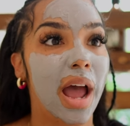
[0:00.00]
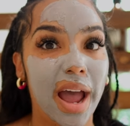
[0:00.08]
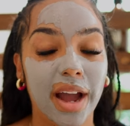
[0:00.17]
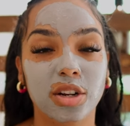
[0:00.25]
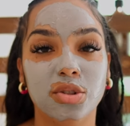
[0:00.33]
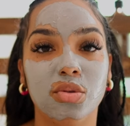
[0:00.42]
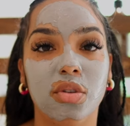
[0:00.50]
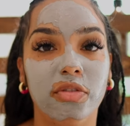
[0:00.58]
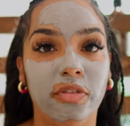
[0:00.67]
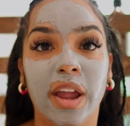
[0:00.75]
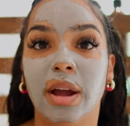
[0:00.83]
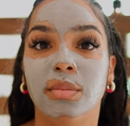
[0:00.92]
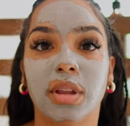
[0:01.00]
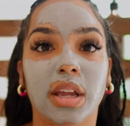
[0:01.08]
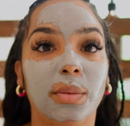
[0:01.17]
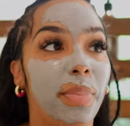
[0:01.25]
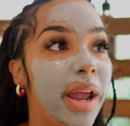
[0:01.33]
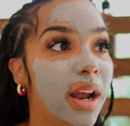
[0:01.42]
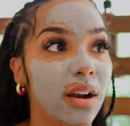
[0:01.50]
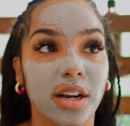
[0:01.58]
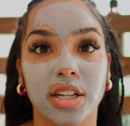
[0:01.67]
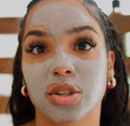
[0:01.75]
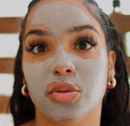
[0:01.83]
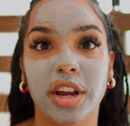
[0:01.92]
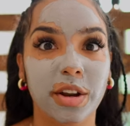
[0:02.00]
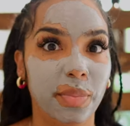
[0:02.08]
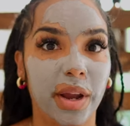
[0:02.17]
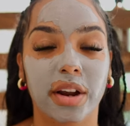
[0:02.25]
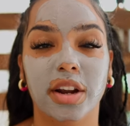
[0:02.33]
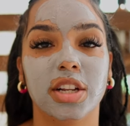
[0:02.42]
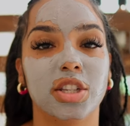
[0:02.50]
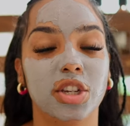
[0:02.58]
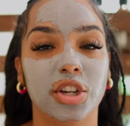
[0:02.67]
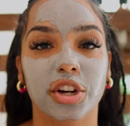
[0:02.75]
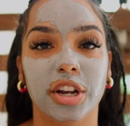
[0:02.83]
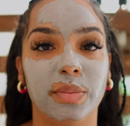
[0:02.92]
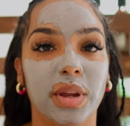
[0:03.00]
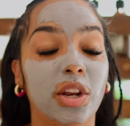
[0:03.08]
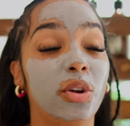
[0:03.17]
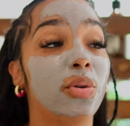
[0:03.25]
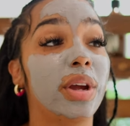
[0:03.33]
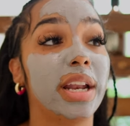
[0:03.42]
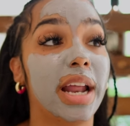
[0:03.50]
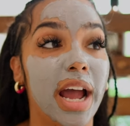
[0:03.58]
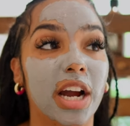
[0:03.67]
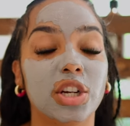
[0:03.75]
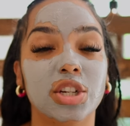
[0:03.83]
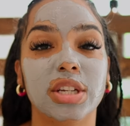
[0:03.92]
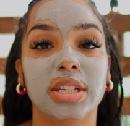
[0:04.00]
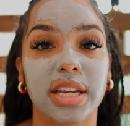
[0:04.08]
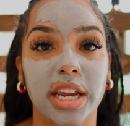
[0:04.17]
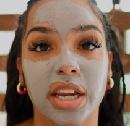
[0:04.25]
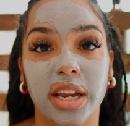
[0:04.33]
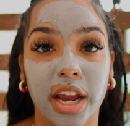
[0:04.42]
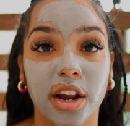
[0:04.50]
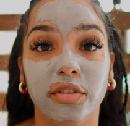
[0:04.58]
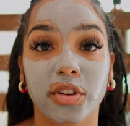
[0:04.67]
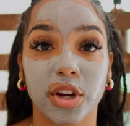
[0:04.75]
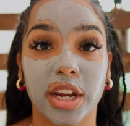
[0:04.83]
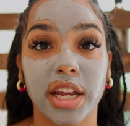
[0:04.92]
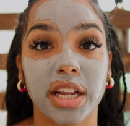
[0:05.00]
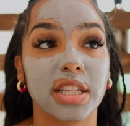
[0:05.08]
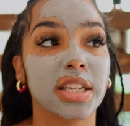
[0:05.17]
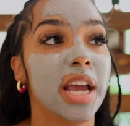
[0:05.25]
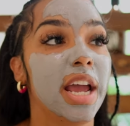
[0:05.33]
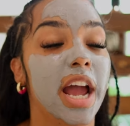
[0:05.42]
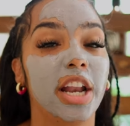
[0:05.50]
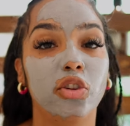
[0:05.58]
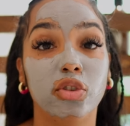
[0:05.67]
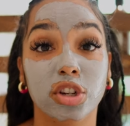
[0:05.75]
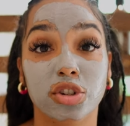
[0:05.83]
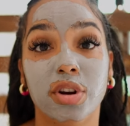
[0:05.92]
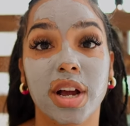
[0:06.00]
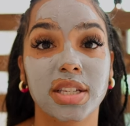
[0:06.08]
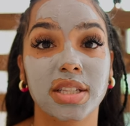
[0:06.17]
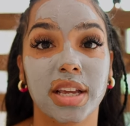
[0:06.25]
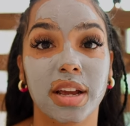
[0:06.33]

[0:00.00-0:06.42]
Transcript: actual family, parents, grandparents, you know what I mean, who can actually take care of your kids and you can trust